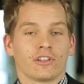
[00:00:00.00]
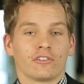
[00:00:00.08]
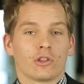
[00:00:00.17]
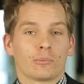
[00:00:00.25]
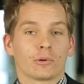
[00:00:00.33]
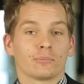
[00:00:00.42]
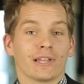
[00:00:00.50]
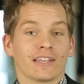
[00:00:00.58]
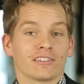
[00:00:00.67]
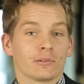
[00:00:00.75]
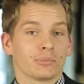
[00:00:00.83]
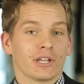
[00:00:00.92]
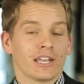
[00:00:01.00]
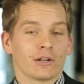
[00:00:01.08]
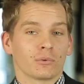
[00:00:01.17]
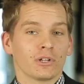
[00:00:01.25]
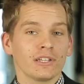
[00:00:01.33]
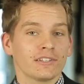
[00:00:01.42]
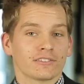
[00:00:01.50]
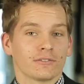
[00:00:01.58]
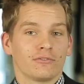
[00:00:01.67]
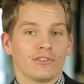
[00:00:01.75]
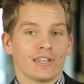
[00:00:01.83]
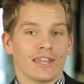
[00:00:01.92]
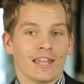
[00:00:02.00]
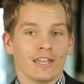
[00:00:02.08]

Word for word: says the perplexing planet really doesn't fit